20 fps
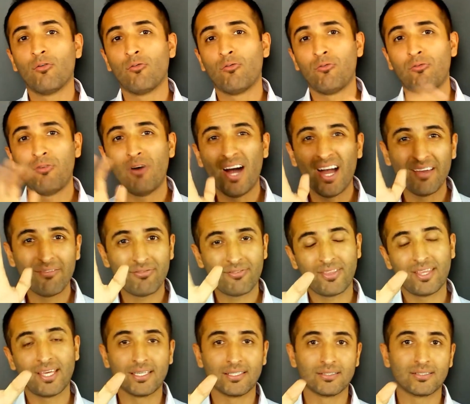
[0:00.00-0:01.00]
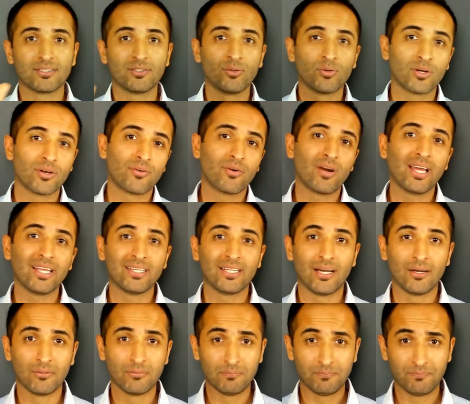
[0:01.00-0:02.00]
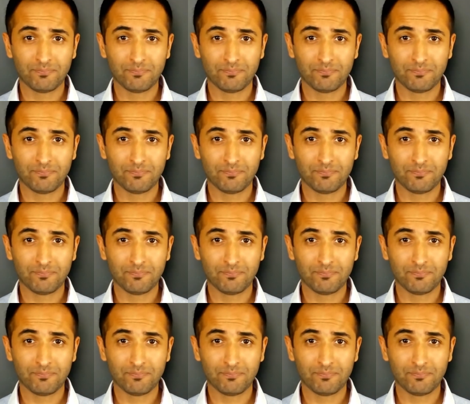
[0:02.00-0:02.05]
5 things you can write down